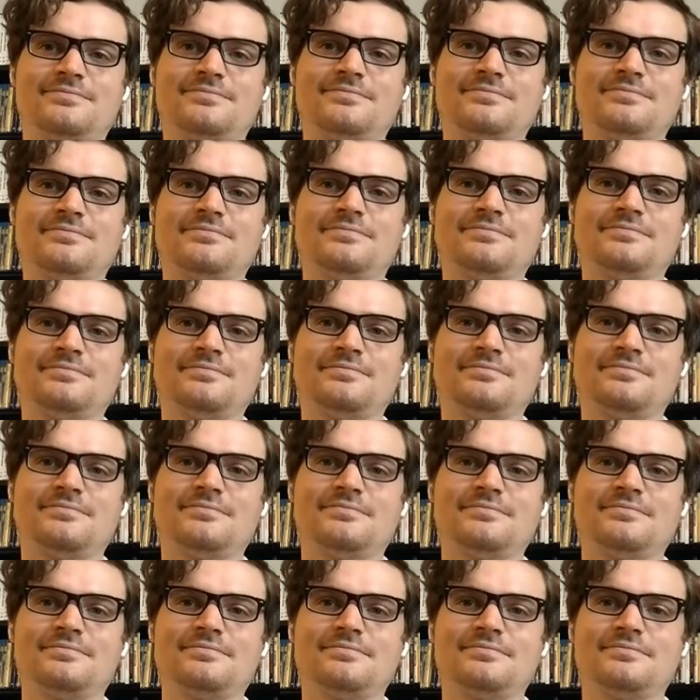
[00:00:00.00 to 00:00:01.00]

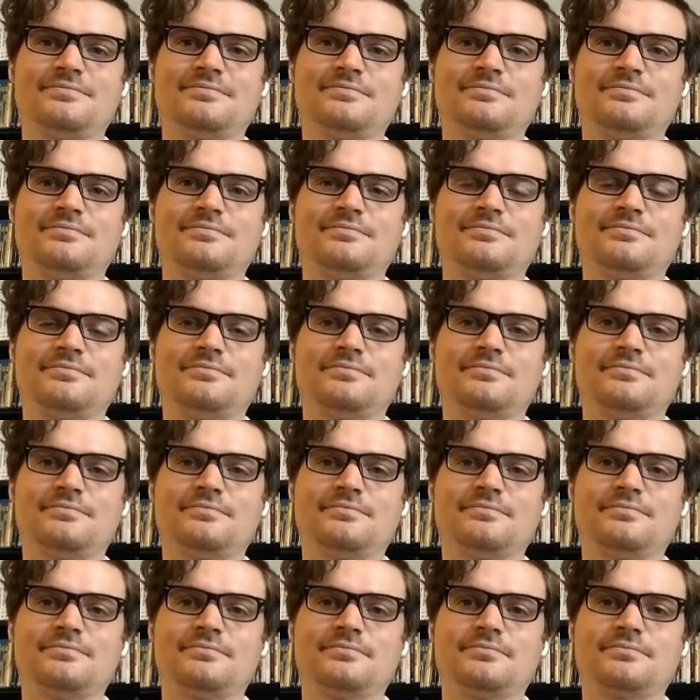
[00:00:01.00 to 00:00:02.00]

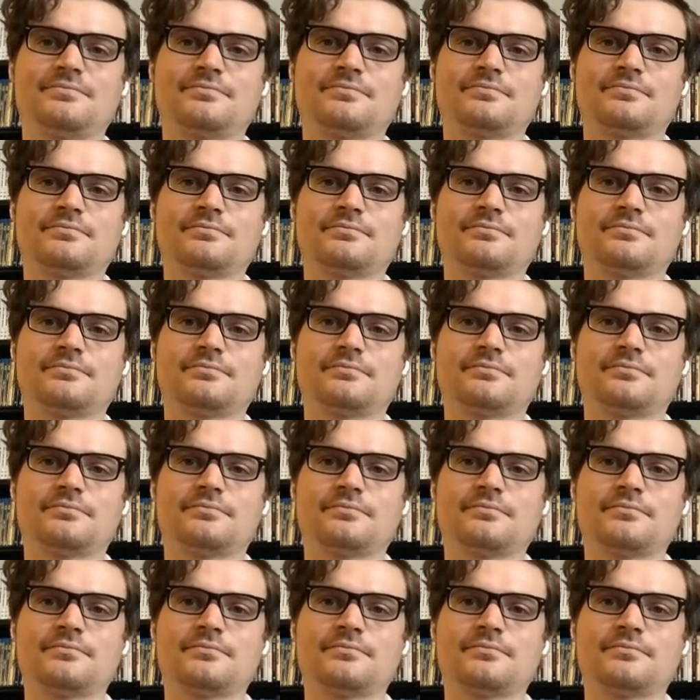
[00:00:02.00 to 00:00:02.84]
The person shown says nothing.